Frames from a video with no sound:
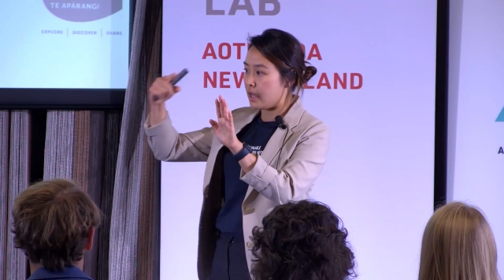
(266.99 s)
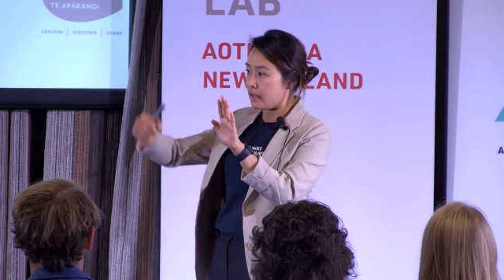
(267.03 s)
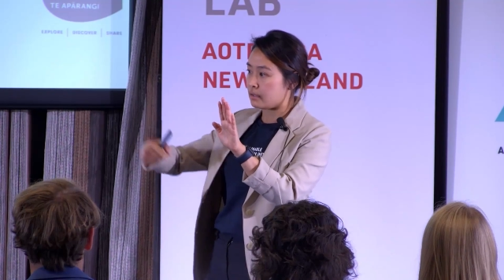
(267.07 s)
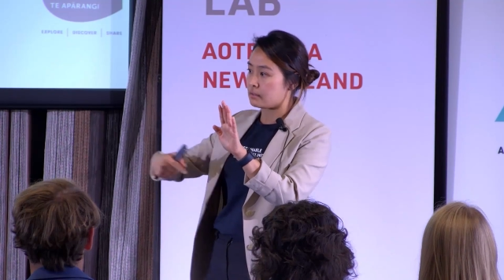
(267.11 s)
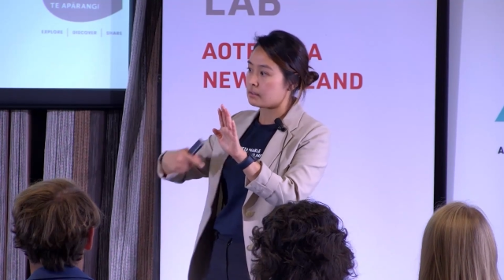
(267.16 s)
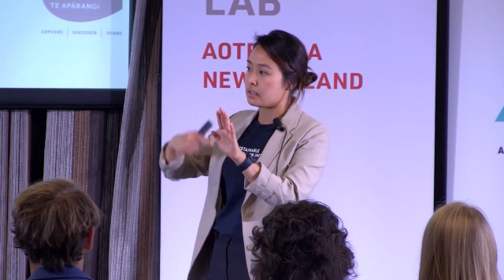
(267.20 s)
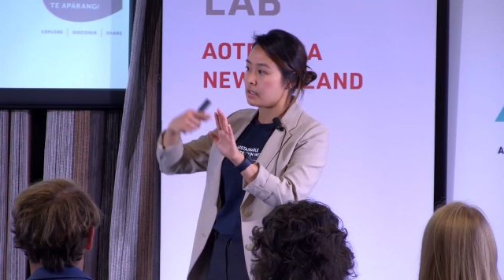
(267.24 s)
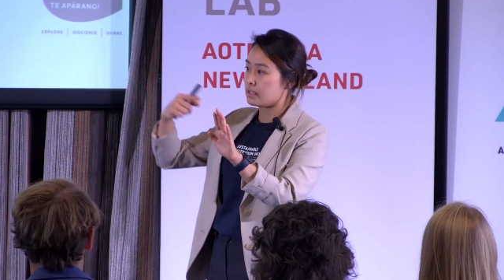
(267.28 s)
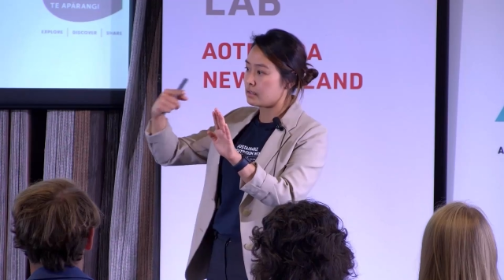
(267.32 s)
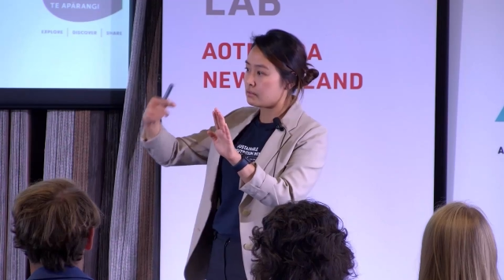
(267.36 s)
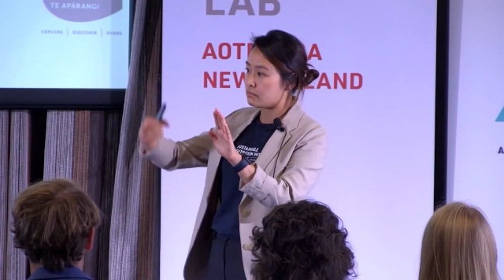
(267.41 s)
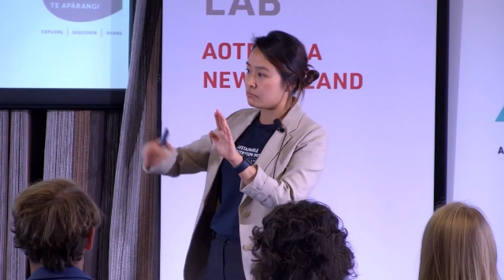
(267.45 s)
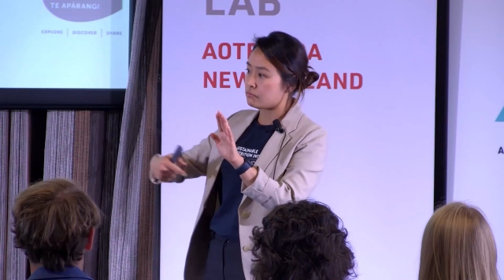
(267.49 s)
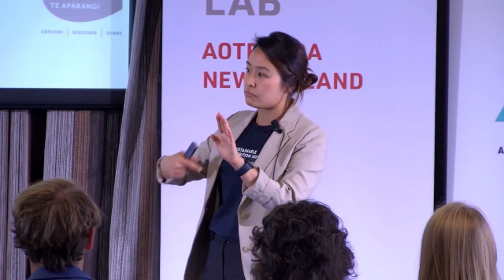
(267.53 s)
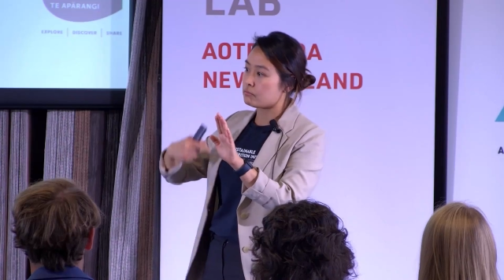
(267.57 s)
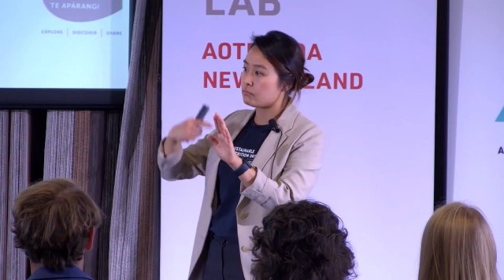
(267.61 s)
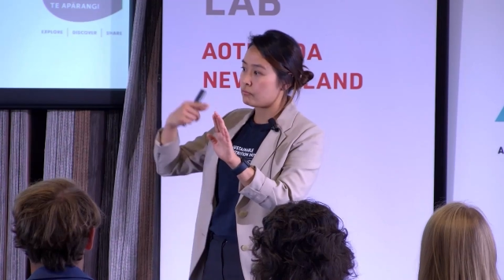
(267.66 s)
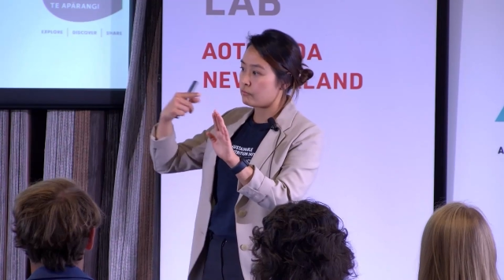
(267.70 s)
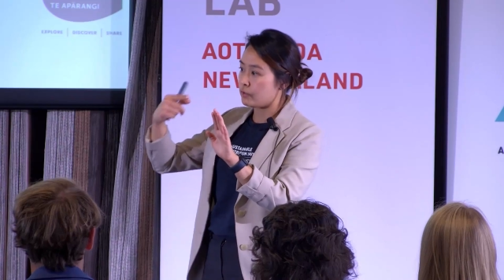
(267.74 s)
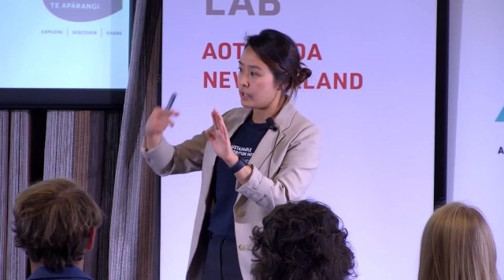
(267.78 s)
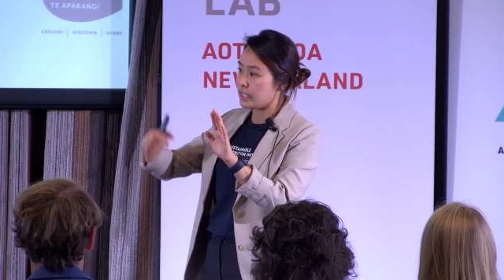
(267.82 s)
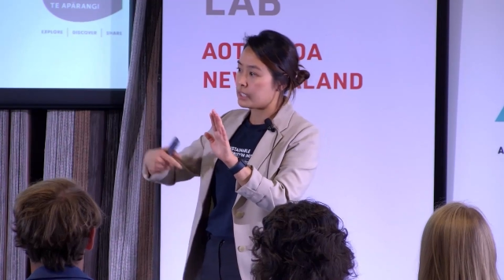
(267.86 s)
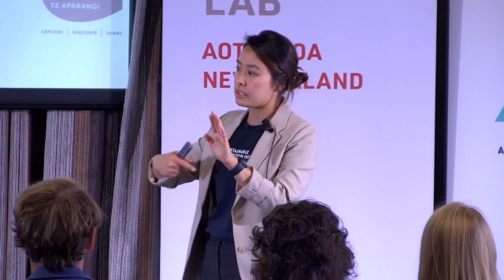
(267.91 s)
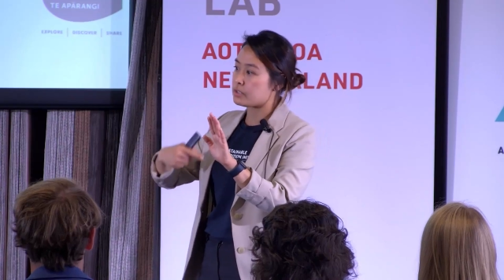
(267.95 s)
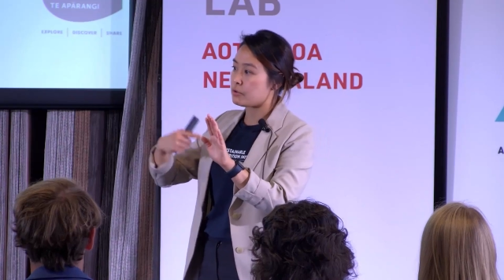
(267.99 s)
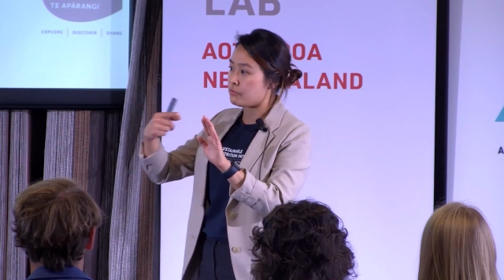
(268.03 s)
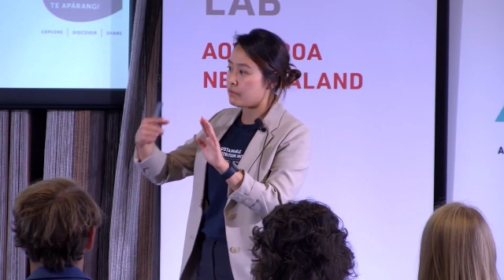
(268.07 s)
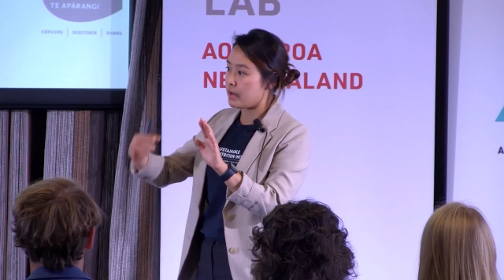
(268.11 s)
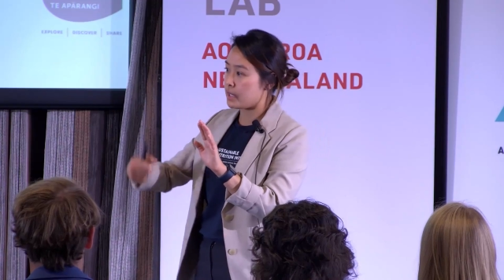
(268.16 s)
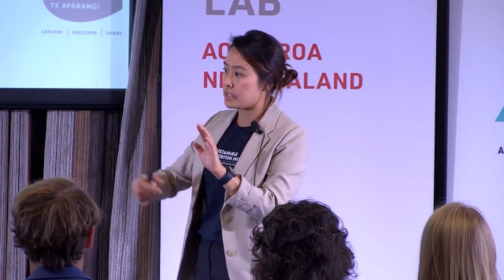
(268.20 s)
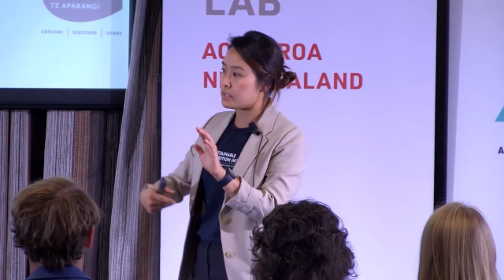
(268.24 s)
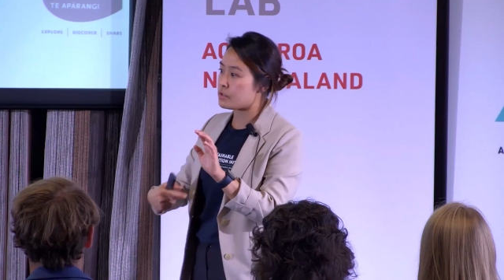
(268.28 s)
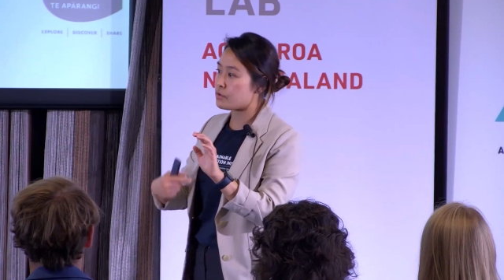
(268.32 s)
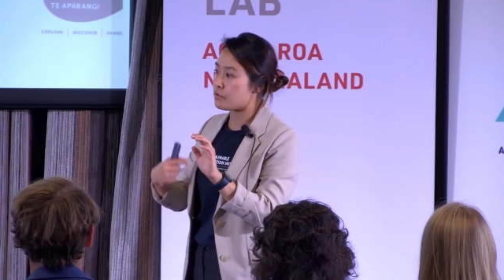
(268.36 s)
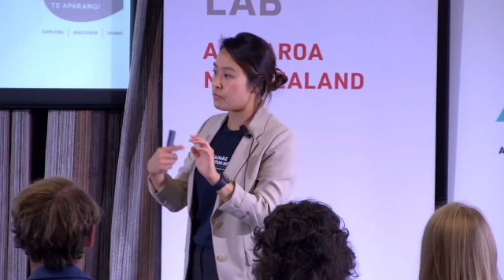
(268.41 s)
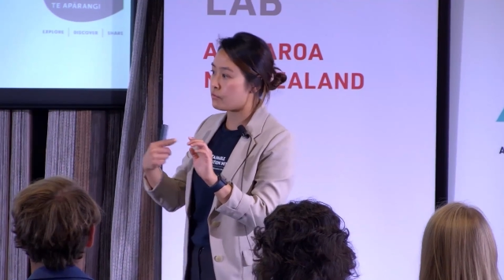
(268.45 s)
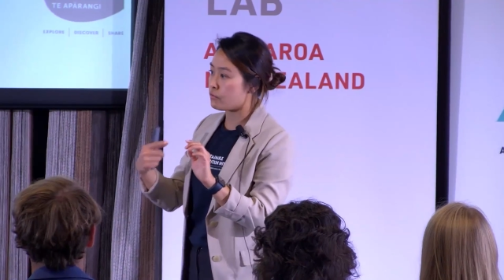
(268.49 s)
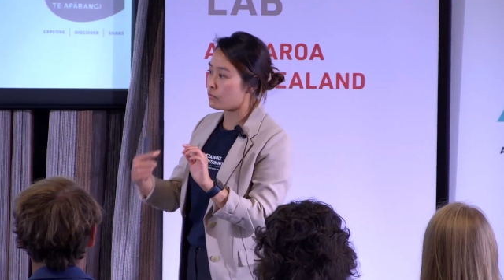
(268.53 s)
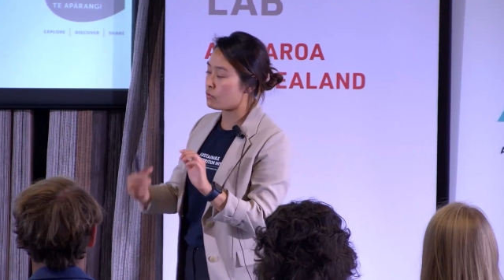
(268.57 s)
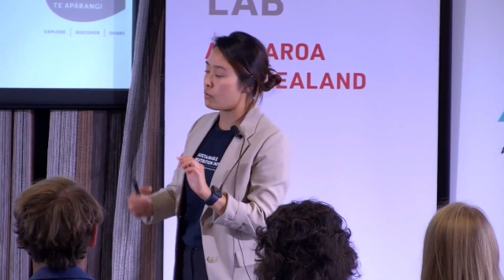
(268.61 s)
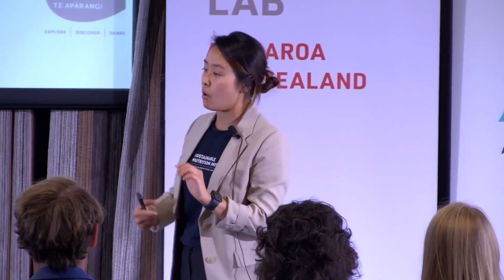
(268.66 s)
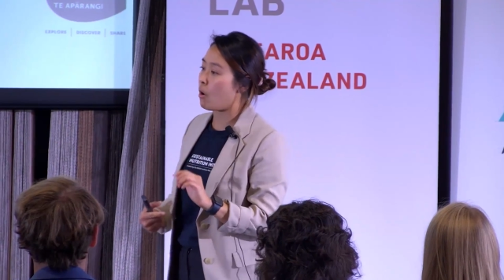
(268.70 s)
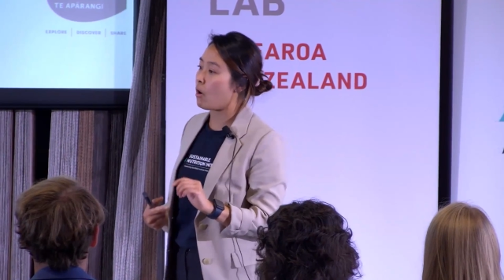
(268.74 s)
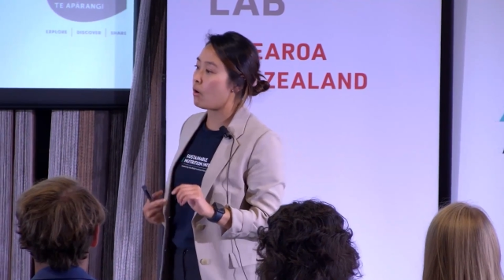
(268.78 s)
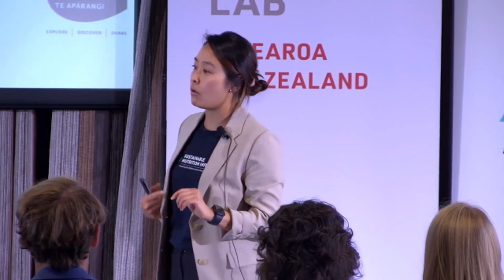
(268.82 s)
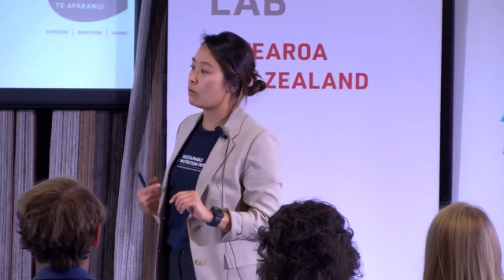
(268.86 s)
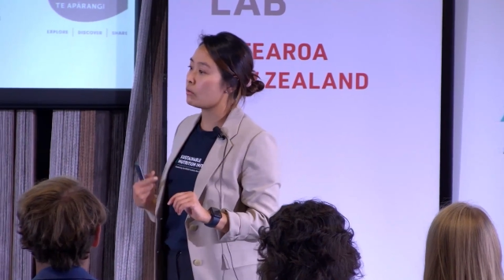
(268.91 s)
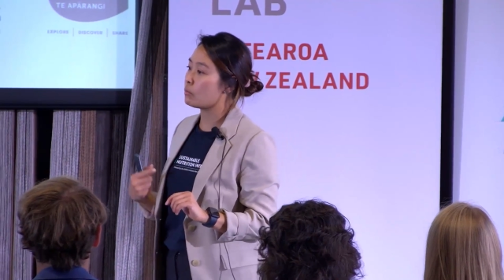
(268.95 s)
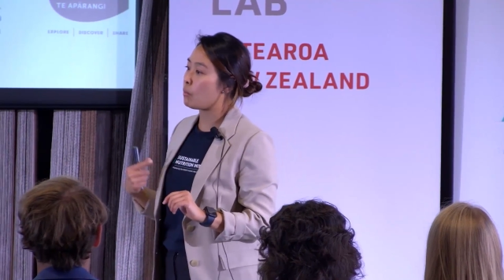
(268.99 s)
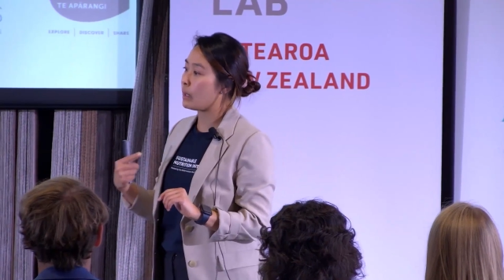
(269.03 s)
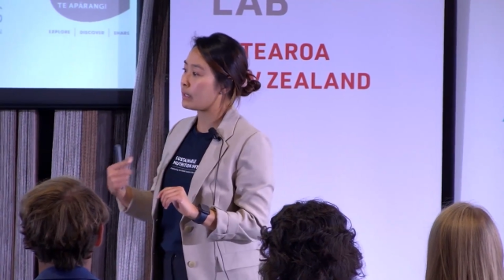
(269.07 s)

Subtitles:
and it reiterates through all